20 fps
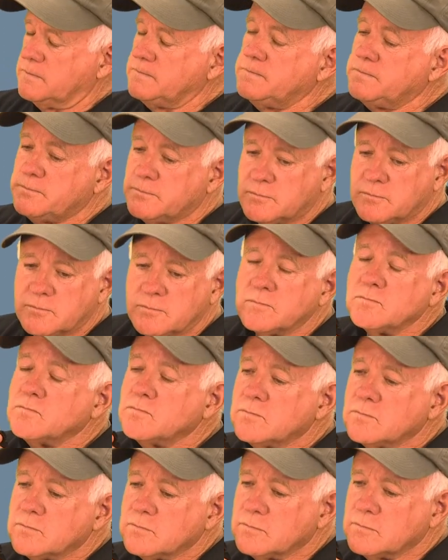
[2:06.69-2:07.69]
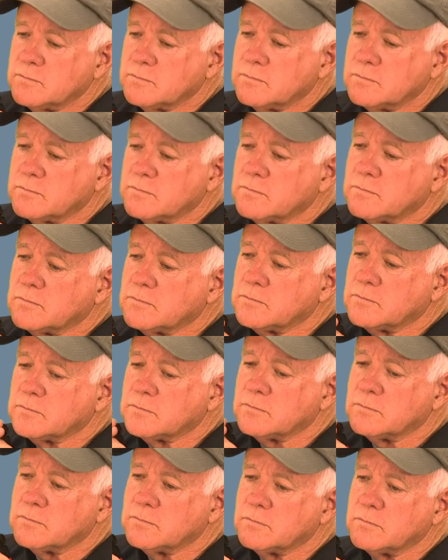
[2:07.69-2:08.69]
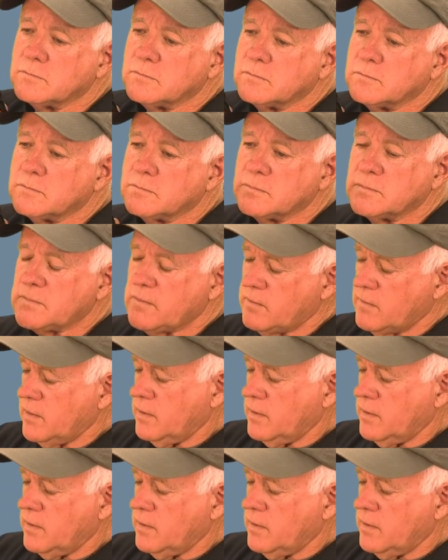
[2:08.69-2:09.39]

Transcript: (no one is talking)